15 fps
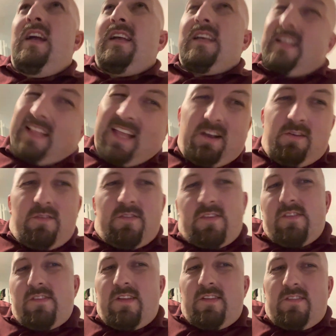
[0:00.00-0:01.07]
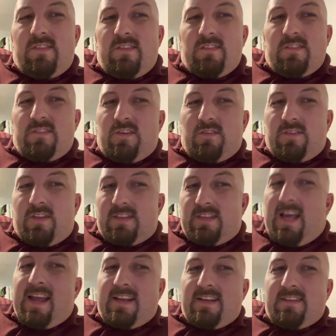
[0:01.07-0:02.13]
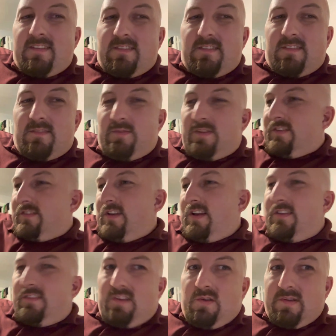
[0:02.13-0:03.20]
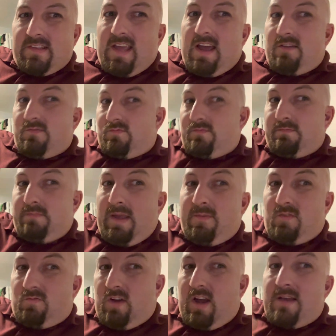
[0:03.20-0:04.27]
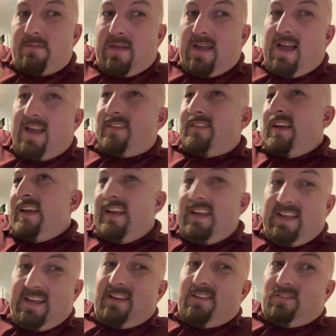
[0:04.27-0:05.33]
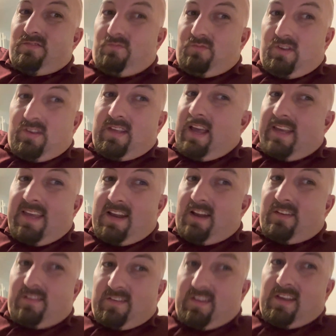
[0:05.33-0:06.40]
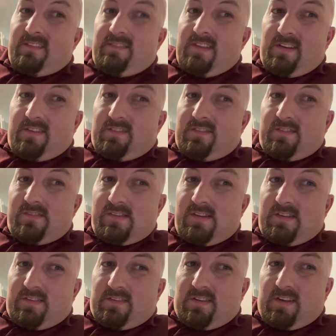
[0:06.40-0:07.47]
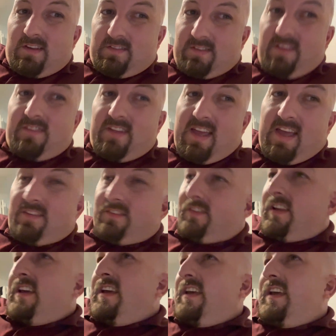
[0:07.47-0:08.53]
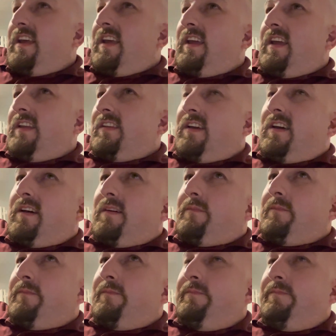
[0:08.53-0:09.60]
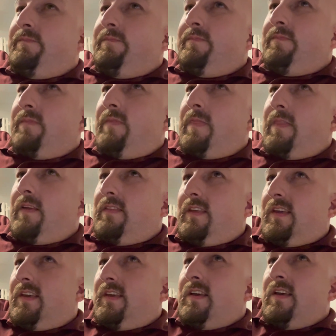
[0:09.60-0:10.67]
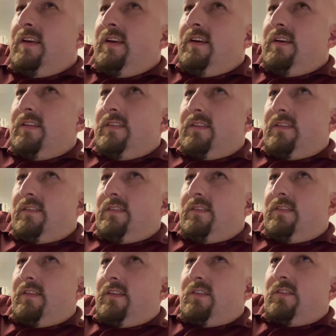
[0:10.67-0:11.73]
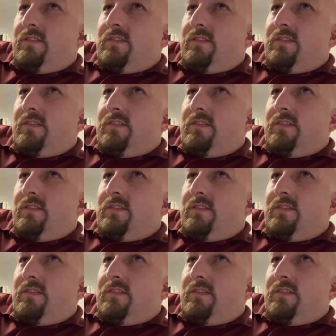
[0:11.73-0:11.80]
glare resistance. So the light, when the sun is going down, beaming right in my eyes, it is really, I cannot see. It is, it is a safety hazard. And um, the, the, the little,